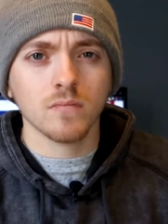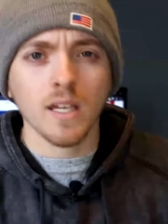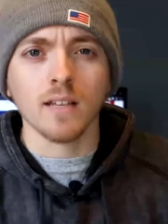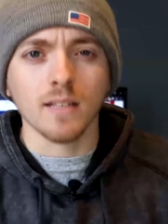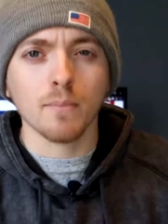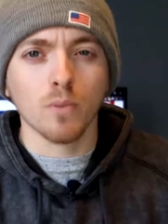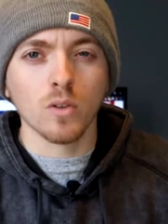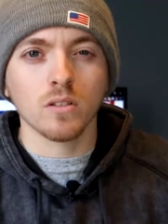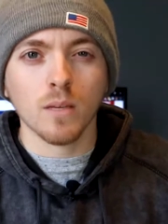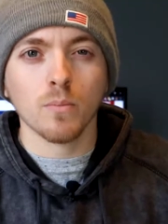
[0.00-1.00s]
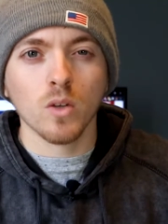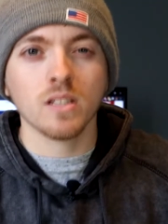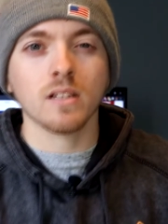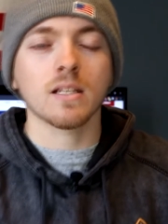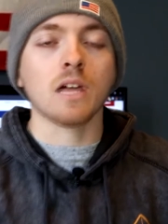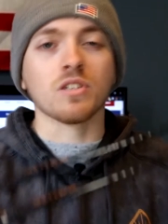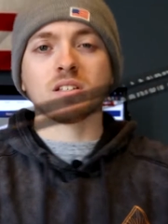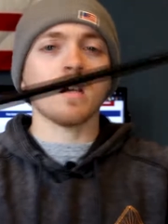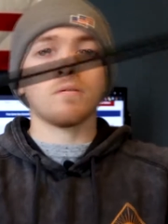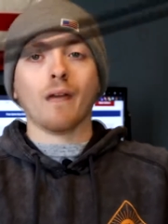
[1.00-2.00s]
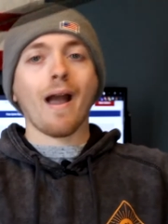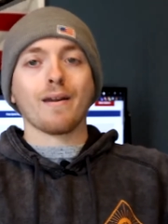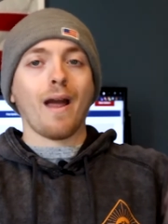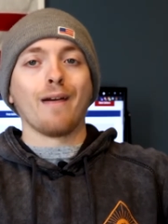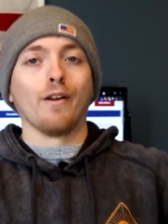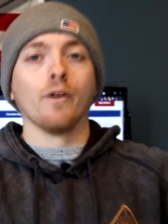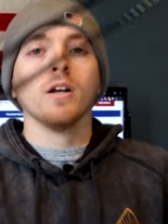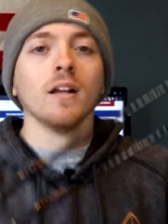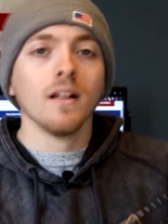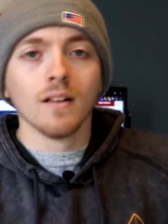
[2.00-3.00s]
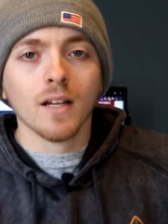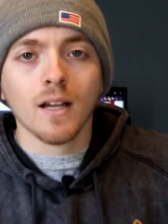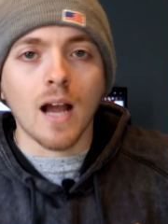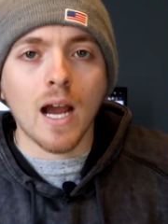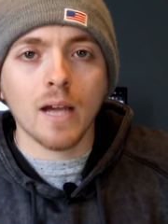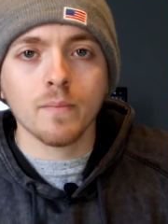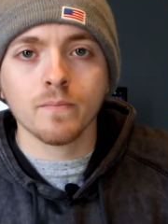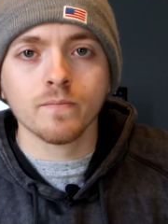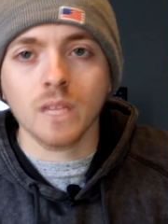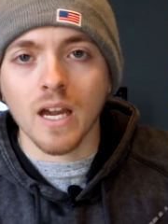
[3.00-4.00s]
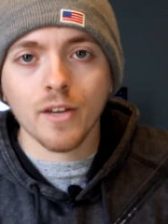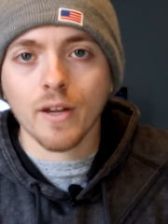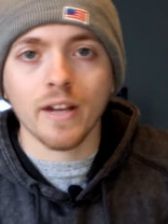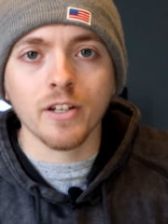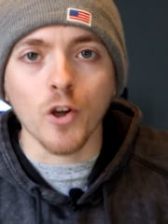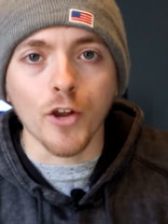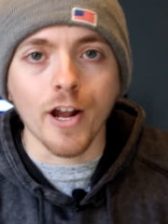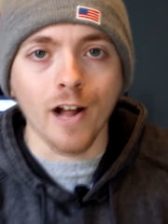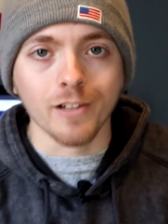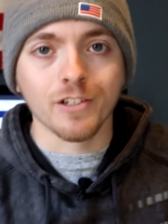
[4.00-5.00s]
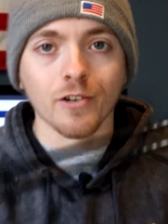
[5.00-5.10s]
Yeah, 10.6 ounces. Something, I don't know. I didn't go to college,